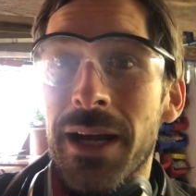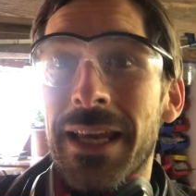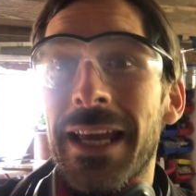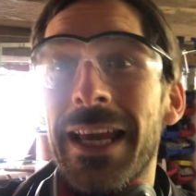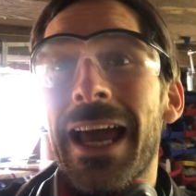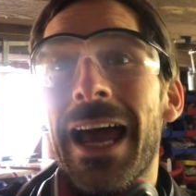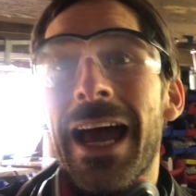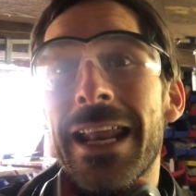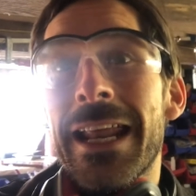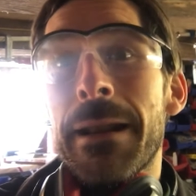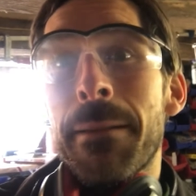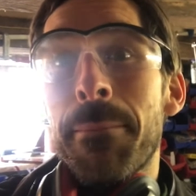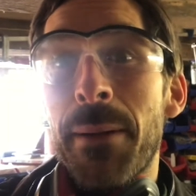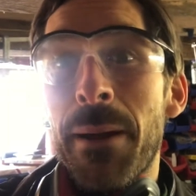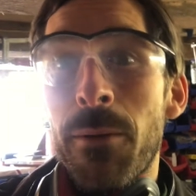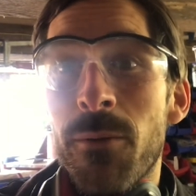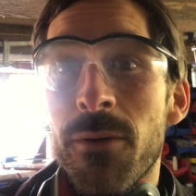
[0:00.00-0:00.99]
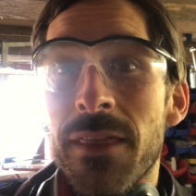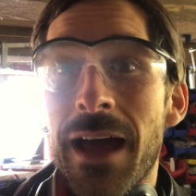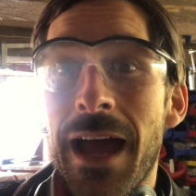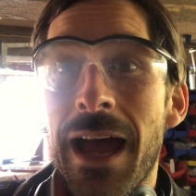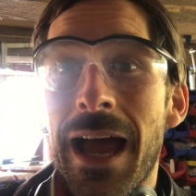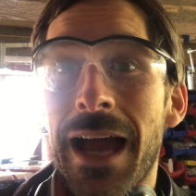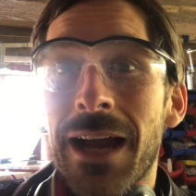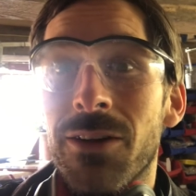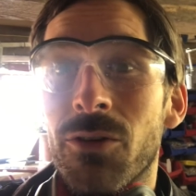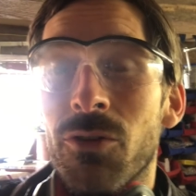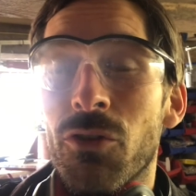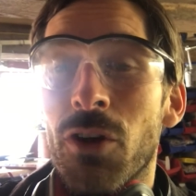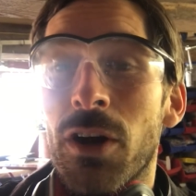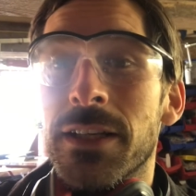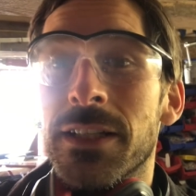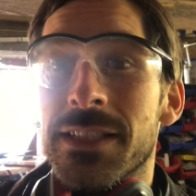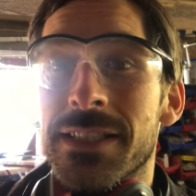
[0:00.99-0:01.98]
it, and then a bit with that angle
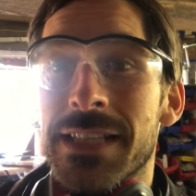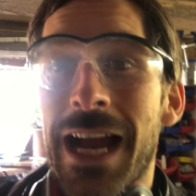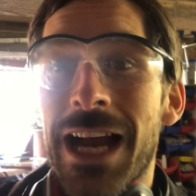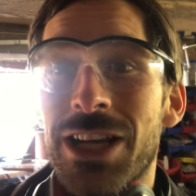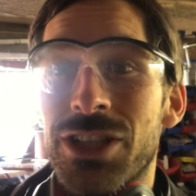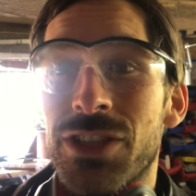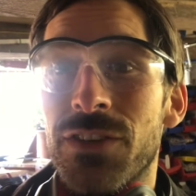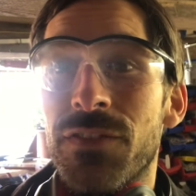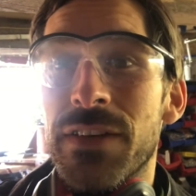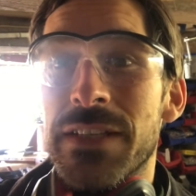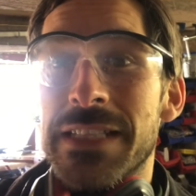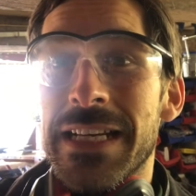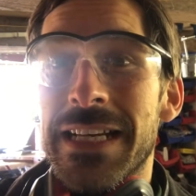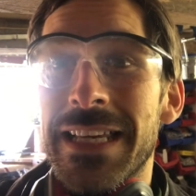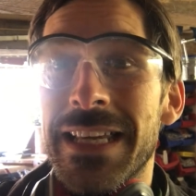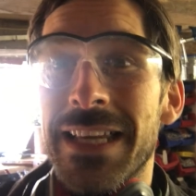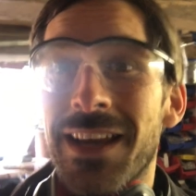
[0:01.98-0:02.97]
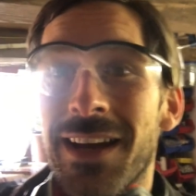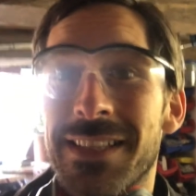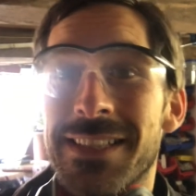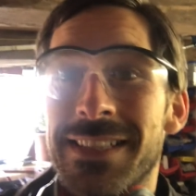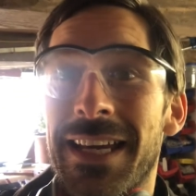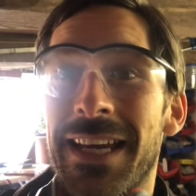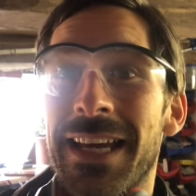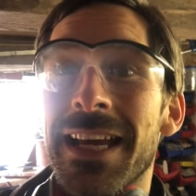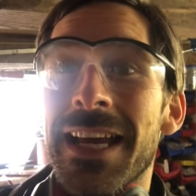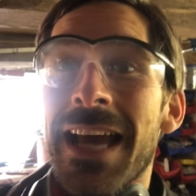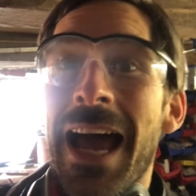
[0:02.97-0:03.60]
grinder to actually physically cut it.